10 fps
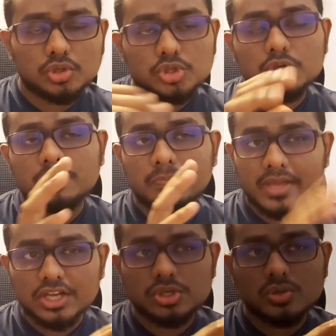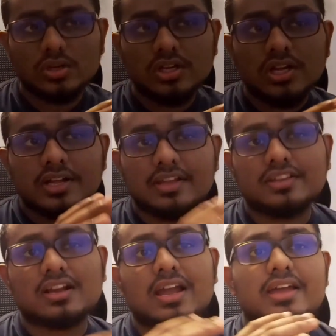You should make sure
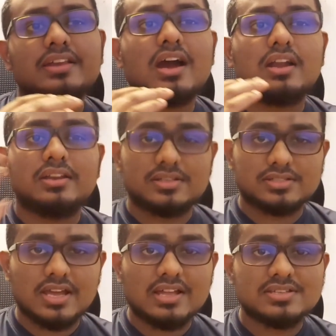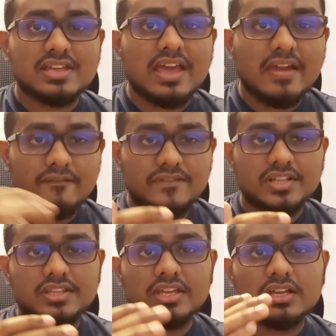that the client understands
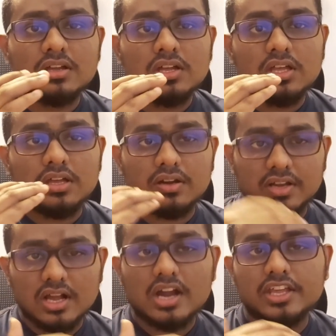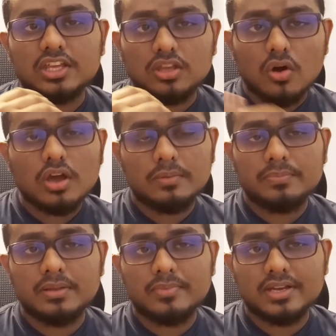everything regarding your
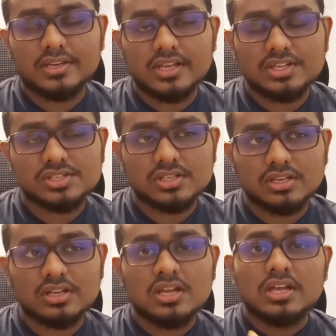implementation,